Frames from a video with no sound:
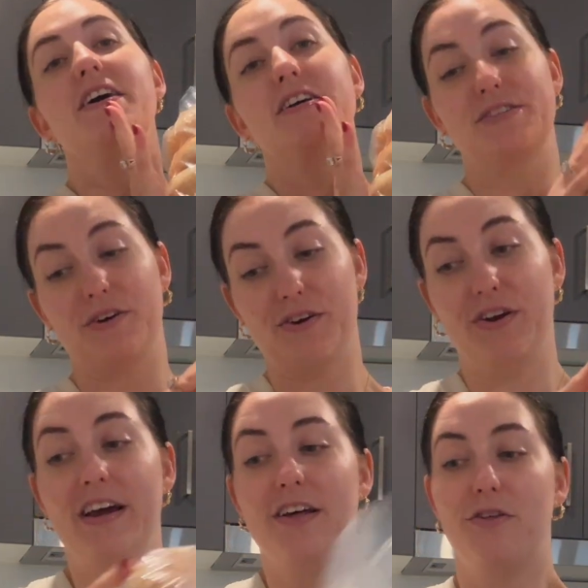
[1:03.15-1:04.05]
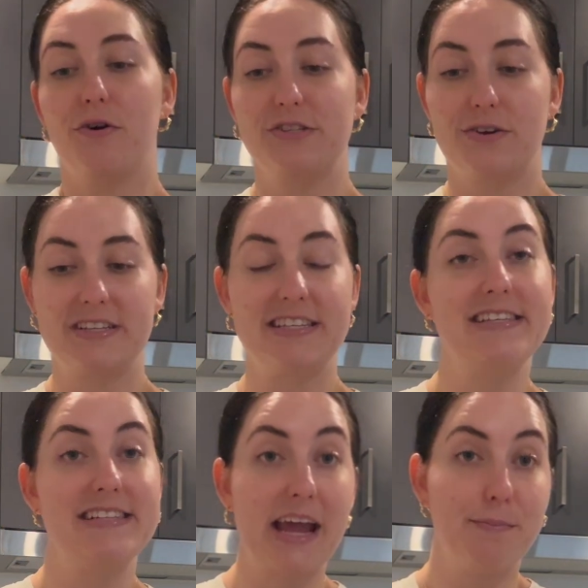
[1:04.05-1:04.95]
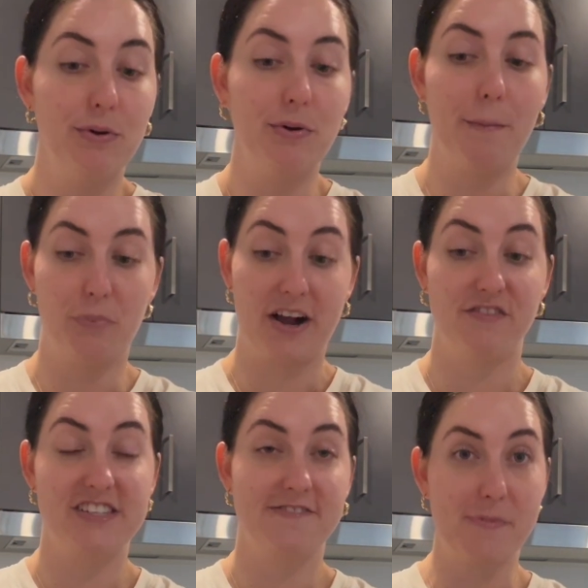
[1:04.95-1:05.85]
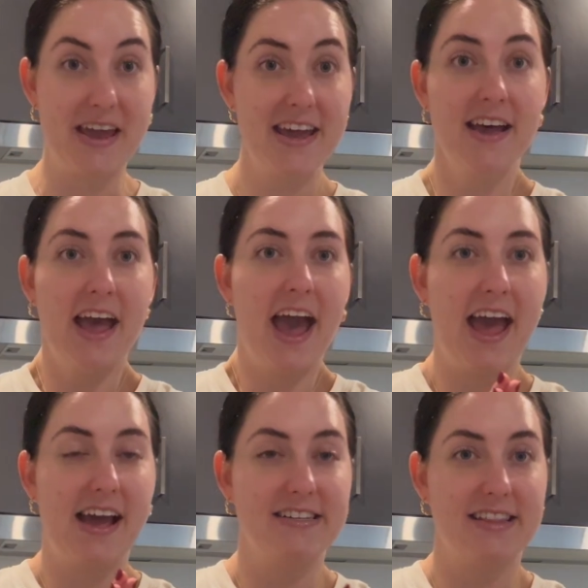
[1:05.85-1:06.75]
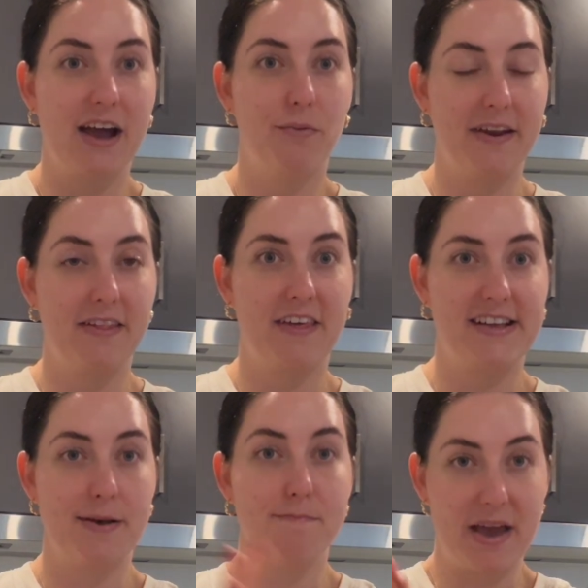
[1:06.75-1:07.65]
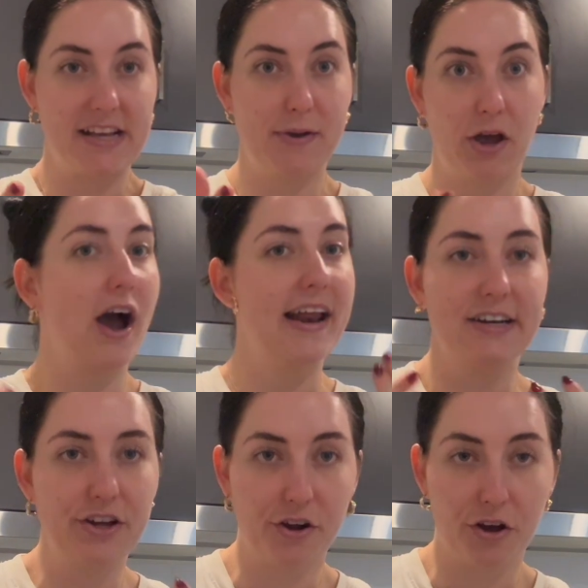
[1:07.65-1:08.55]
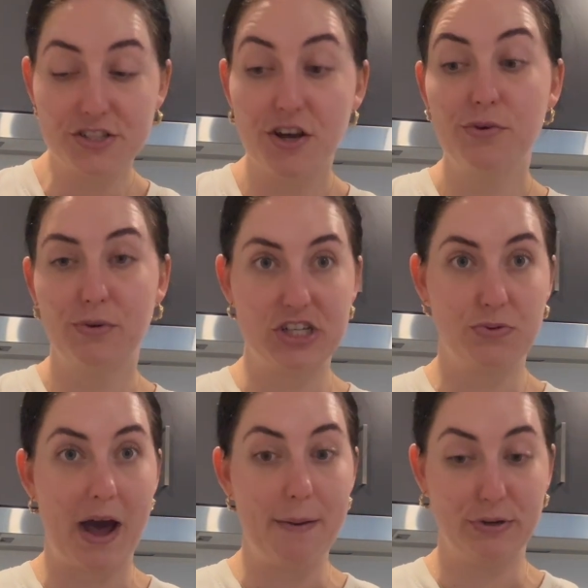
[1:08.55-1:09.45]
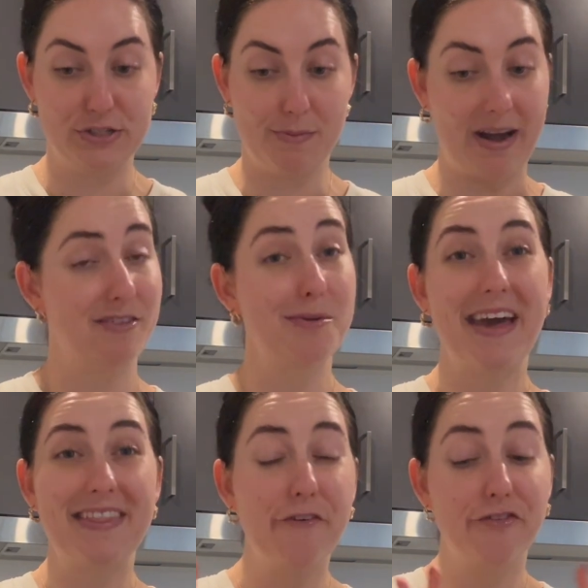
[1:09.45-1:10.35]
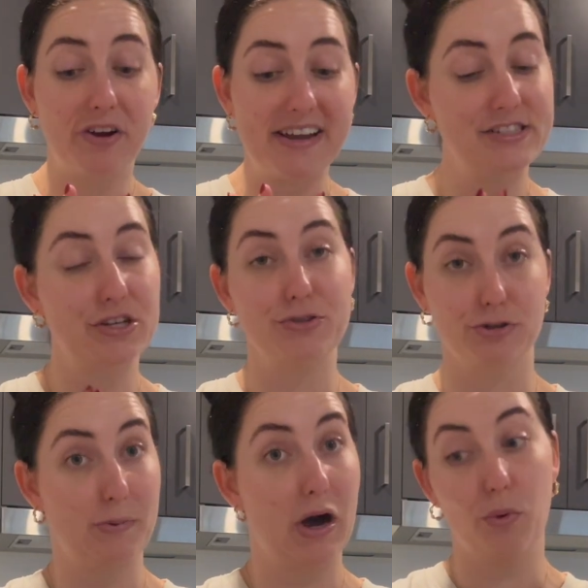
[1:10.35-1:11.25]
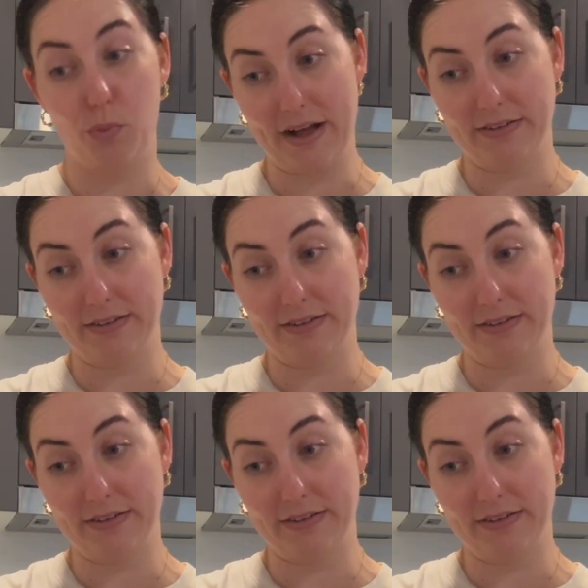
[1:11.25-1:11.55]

So those are a staple breakfast for me, and they are one of the things that makes me go, I need to go to Costco, which is why I bought so many of them, and they freeze super well.